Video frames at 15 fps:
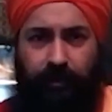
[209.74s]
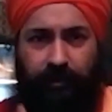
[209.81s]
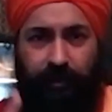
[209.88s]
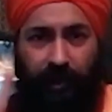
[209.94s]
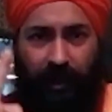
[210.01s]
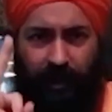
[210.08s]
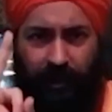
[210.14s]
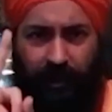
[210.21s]

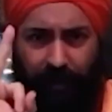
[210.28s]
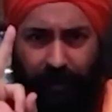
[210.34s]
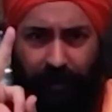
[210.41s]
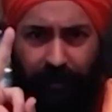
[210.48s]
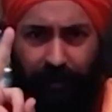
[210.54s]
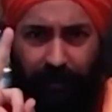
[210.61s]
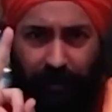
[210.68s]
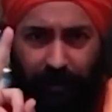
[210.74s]

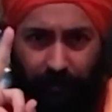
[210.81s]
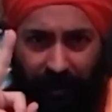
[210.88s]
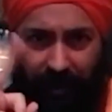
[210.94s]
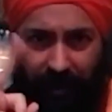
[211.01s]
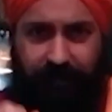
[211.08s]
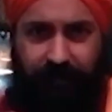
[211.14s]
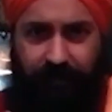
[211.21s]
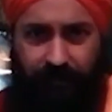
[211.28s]
Trehkal
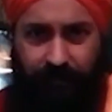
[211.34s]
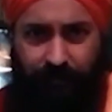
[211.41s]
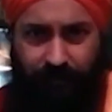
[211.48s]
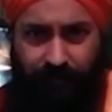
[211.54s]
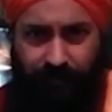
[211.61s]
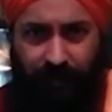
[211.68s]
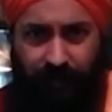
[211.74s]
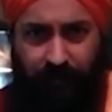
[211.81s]

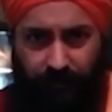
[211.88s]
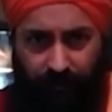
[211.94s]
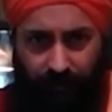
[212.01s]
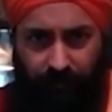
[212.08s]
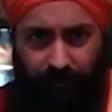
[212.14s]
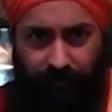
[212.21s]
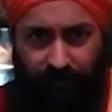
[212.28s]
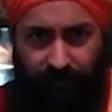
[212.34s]
Abadatam
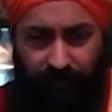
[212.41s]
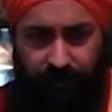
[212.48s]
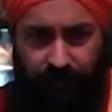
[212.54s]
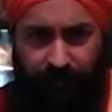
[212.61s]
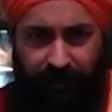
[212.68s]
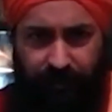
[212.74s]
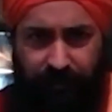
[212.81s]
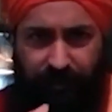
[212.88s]
Sattvam, which
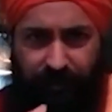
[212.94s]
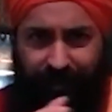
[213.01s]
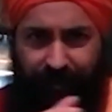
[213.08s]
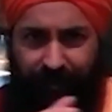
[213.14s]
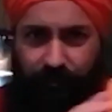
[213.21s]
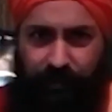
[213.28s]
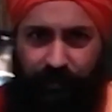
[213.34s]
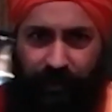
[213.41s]
means
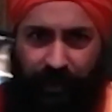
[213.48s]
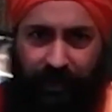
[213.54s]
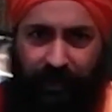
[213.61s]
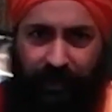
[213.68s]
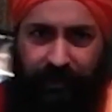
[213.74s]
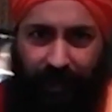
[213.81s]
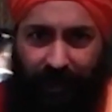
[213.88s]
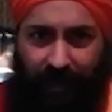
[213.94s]
that which
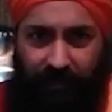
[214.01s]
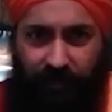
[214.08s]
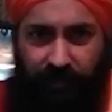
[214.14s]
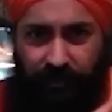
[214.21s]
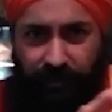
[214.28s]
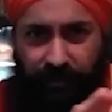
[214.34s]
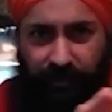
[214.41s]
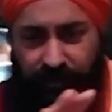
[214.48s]
stays
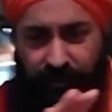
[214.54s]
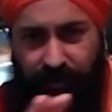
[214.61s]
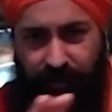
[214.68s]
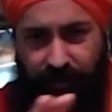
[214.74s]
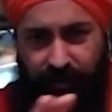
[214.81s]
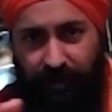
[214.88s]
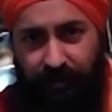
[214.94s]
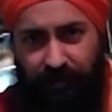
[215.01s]
as it is
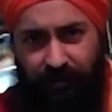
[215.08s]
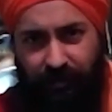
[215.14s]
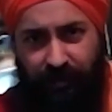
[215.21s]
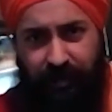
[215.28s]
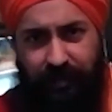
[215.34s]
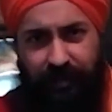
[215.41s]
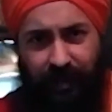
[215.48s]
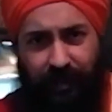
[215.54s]
in the
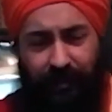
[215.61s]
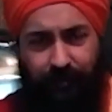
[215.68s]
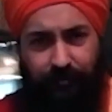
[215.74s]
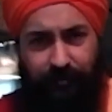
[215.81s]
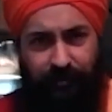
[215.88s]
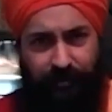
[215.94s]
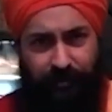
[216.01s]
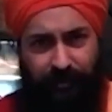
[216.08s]
three
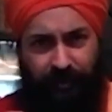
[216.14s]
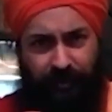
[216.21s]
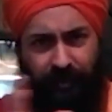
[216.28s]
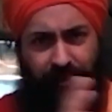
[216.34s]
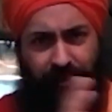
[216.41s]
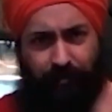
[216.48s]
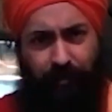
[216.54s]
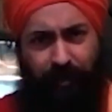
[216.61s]
times,
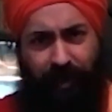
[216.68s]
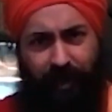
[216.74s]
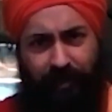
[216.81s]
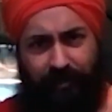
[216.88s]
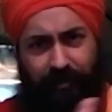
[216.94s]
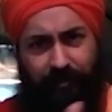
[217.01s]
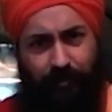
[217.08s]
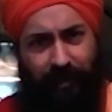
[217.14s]
the
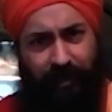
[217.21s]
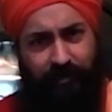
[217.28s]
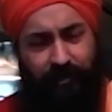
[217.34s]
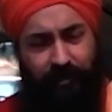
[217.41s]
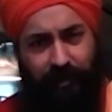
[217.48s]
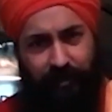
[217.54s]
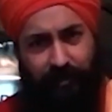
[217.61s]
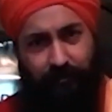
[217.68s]
past, the
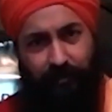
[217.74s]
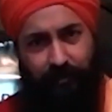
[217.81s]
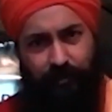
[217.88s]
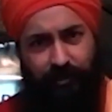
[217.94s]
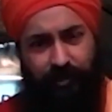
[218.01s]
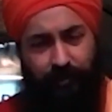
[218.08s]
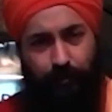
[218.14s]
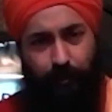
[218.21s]
present, and the
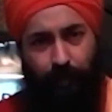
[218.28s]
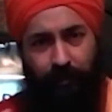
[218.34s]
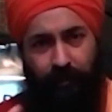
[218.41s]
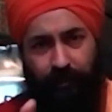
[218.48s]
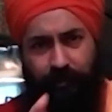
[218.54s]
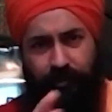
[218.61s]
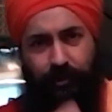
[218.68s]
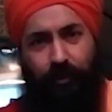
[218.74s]
future,
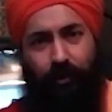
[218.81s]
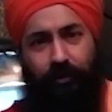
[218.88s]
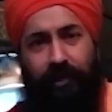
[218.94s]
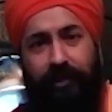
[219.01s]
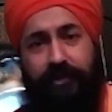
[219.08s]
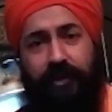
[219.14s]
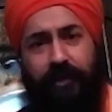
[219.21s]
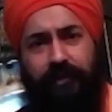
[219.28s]
is called
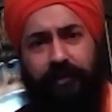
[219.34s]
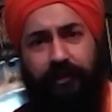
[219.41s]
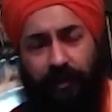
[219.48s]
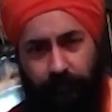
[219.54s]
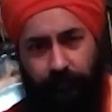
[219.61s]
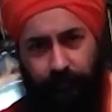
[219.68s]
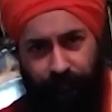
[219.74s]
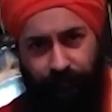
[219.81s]
a
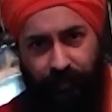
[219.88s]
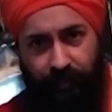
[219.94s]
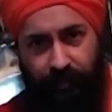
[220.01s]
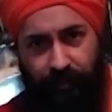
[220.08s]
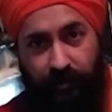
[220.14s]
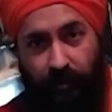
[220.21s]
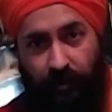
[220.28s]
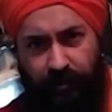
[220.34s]
Satya,
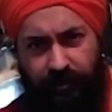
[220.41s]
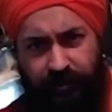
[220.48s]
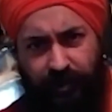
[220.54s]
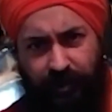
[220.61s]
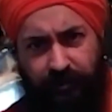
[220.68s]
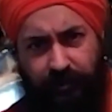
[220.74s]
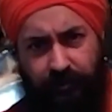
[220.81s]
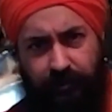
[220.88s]
is called
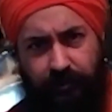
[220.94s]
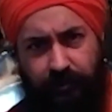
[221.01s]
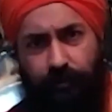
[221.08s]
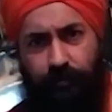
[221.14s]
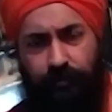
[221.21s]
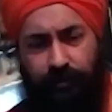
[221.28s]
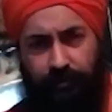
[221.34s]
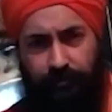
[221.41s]
Sat, the
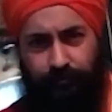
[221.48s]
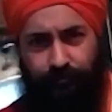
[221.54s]
truth,